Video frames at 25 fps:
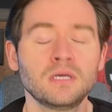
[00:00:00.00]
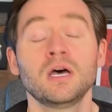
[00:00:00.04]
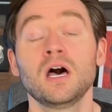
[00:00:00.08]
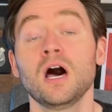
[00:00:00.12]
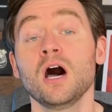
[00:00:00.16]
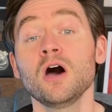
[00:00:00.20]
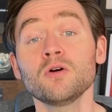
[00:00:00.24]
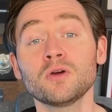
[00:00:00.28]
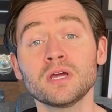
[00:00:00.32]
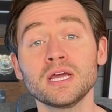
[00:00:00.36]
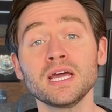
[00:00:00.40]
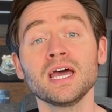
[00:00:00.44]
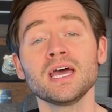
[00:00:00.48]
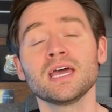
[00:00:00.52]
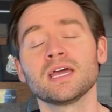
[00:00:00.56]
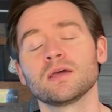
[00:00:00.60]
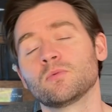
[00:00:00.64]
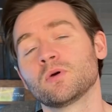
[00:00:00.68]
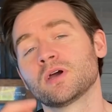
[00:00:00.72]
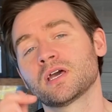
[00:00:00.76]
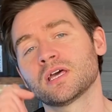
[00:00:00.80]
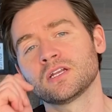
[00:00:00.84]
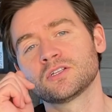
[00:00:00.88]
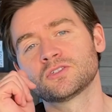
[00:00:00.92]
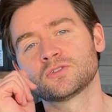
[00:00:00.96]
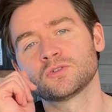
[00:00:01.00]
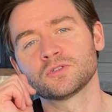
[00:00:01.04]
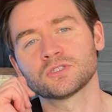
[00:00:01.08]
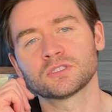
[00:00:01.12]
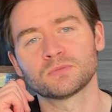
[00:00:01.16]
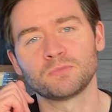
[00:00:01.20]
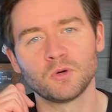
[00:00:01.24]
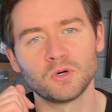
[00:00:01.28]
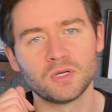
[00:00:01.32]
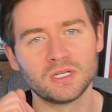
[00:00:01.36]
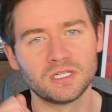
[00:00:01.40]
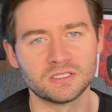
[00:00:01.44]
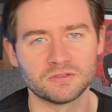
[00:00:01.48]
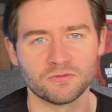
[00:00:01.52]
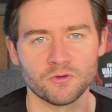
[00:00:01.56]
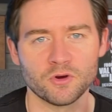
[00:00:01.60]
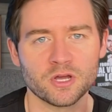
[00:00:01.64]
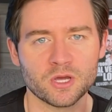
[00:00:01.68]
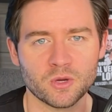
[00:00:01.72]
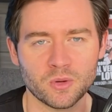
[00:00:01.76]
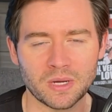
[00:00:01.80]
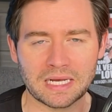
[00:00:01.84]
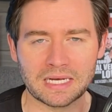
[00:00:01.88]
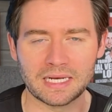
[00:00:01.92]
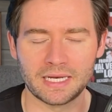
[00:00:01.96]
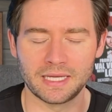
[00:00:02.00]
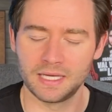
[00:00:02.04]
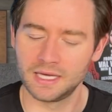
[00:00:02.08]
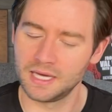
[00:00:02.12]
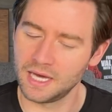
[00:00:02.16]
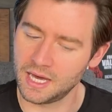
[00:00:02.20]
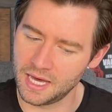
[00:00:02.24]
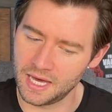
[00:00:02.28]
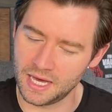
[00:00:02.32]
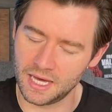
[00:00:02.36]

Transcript: Okay, we're going to talk spoilers very quickly.